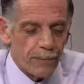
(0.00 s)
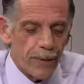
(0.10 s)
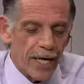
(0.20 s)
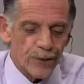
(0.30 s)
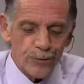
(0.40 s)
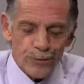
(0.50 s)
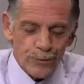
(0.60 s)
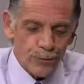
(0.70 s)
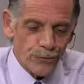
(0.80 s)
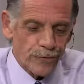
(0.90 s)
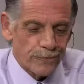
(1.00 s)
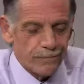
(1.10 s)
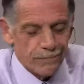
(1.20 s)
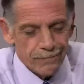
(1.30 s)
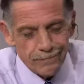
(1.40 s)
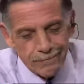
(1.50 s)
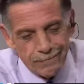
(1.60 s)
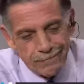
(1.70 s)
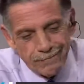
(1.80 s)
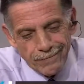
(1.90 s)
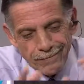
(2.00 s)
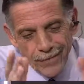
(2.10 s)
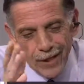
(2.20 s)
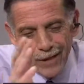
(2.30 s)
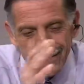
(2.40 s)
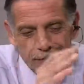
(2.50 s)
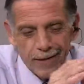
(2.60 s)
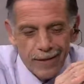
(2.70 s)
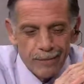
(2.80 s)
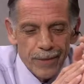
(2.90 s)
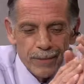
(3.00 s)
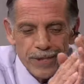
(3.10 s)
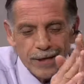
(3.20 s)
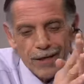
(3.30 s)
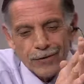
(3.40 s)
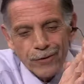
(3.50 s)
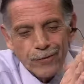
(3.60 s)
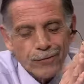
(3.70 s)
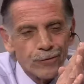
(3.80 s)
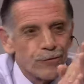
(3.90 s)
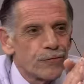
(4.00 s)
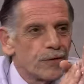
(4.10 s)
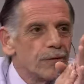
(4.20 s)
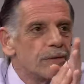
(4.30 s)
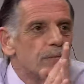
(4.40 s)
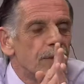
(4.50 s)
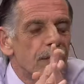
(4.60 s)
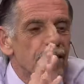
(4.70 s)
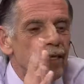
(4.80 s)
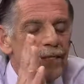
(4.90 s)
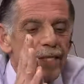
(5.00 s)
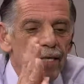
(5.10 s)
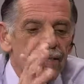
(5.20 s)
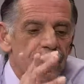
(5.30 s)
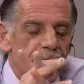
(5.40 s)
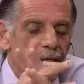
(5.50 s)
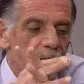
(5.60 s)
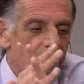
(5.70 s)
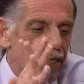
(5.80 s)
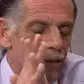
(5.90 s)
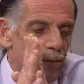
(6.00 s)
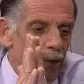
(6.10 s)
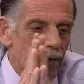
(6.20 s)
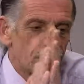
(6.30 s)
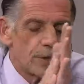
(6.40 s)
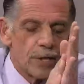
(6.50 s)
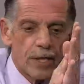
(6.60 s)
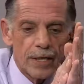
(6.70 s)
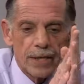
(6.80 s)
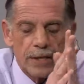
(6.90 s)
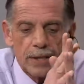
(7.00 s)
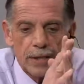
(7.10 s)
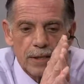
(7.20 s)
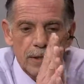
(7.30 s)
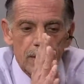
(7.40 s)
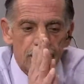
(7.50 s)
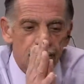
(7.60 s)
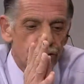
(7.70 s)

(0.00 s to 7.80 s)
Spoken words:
partial truths, a lot of maybe not so truthful. But at the end of the day, you know, whether or not the